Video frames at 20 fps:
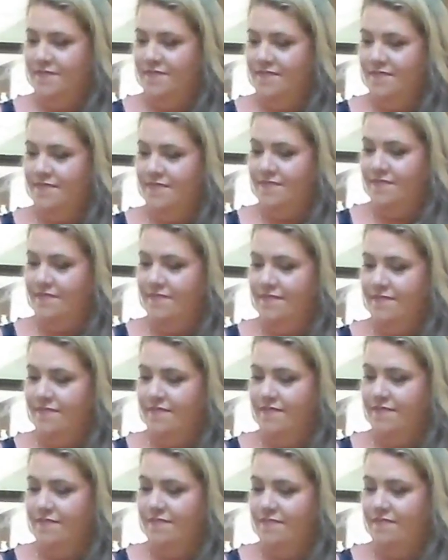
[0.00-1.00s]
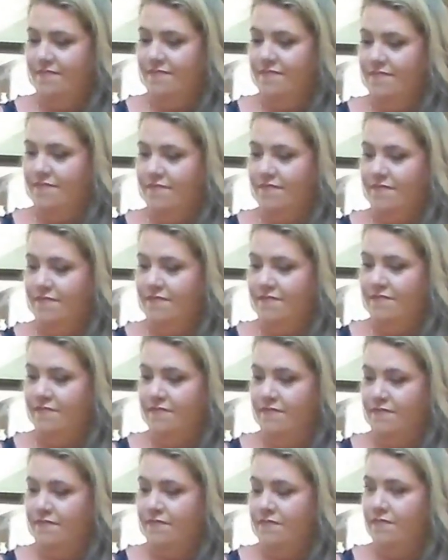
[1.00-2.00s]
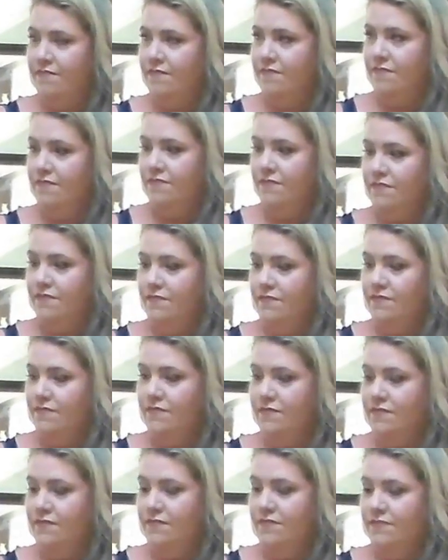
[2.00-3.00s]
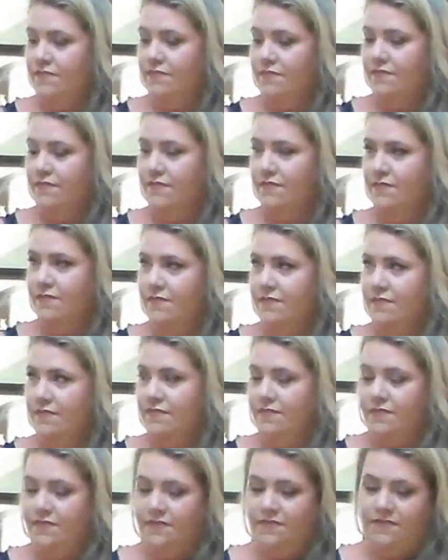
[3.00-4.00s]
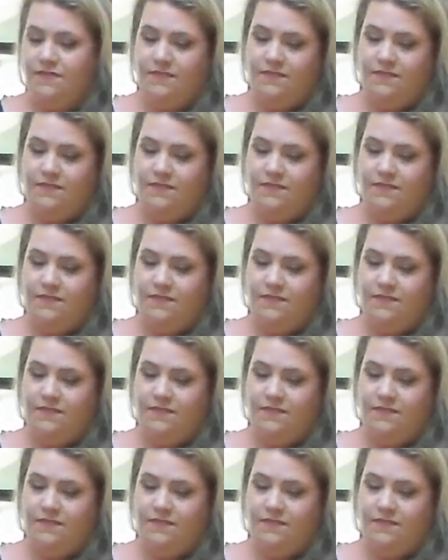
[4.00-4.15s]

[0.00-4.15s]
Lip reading: (not speaking)